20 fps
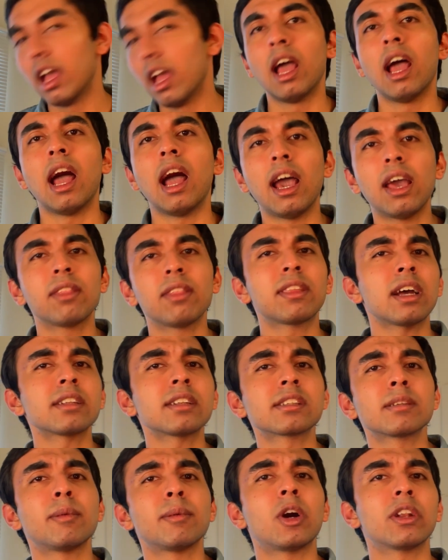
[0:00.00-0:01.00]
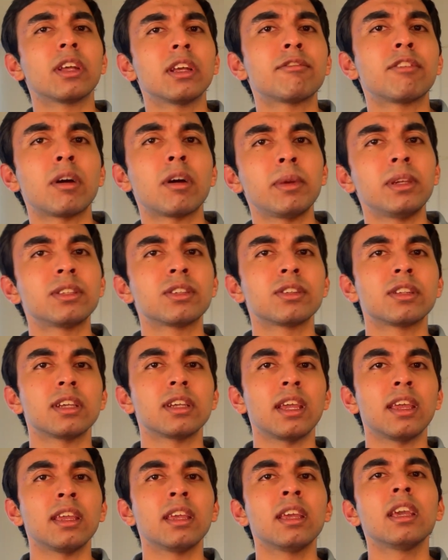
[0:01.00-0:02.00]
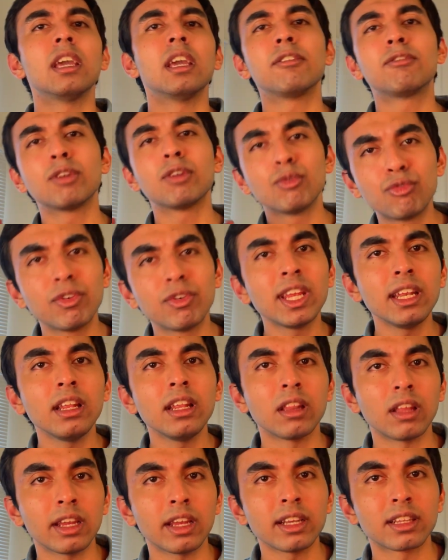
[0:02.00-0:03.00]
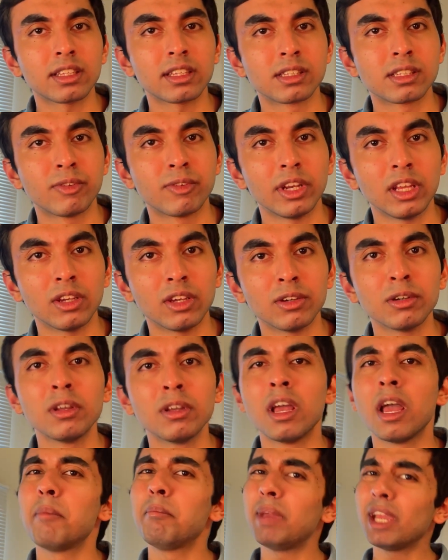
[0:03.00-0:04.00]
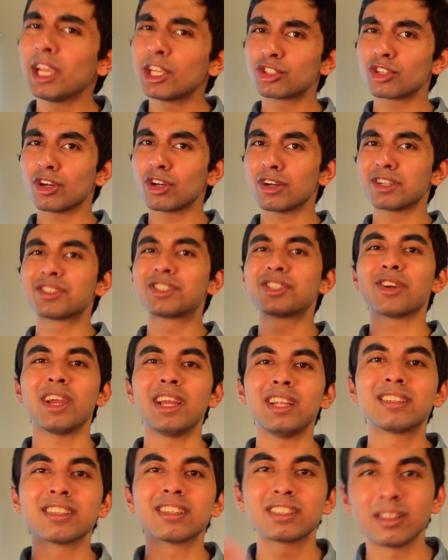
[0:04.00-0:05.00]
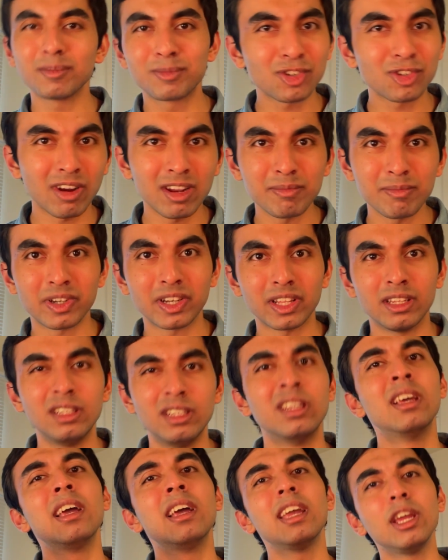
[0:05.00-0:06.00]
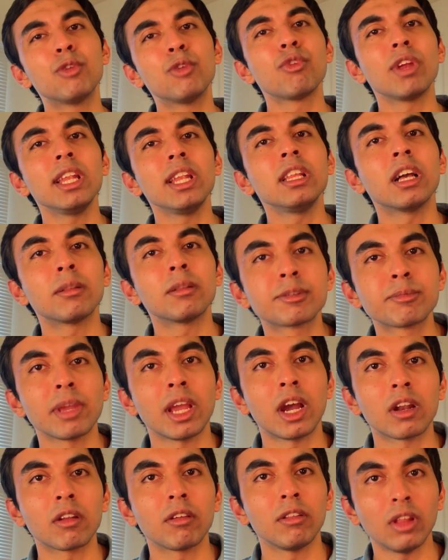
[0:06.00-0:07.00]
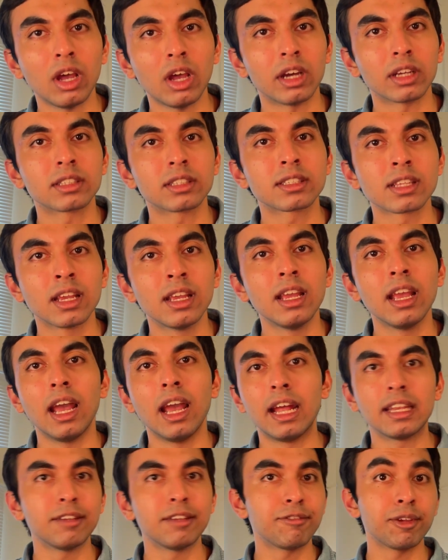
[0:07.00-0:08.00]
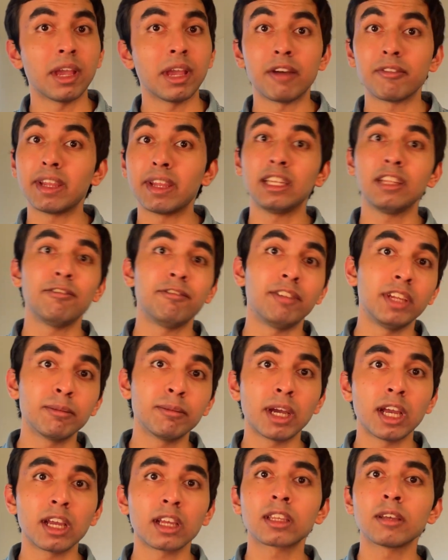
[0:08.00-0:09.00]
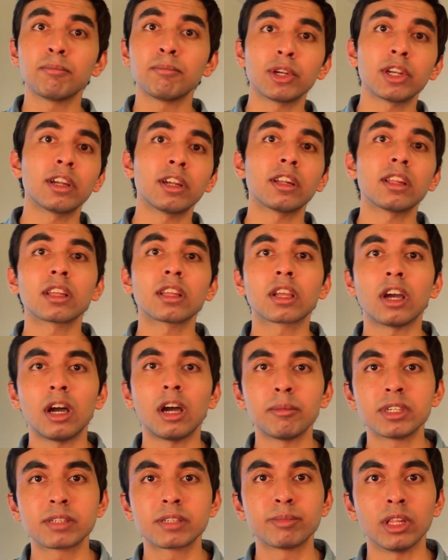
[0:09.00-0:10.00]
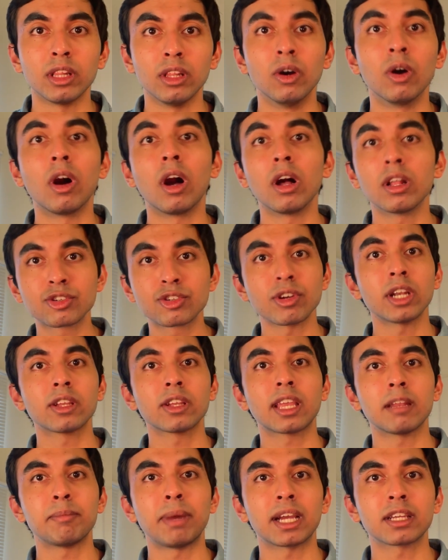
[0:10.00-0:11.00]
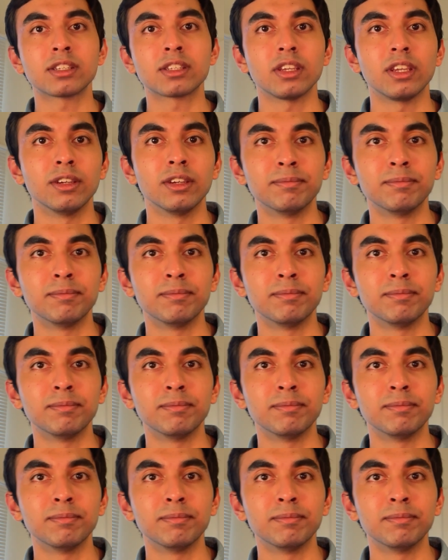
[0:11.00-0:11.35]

And that's about it for me today. If you really liked this video, make sure to hit the subscribe button. It really helps me out a lot. And if you have any feedback, put it in the comments below. I'll try to get back to you.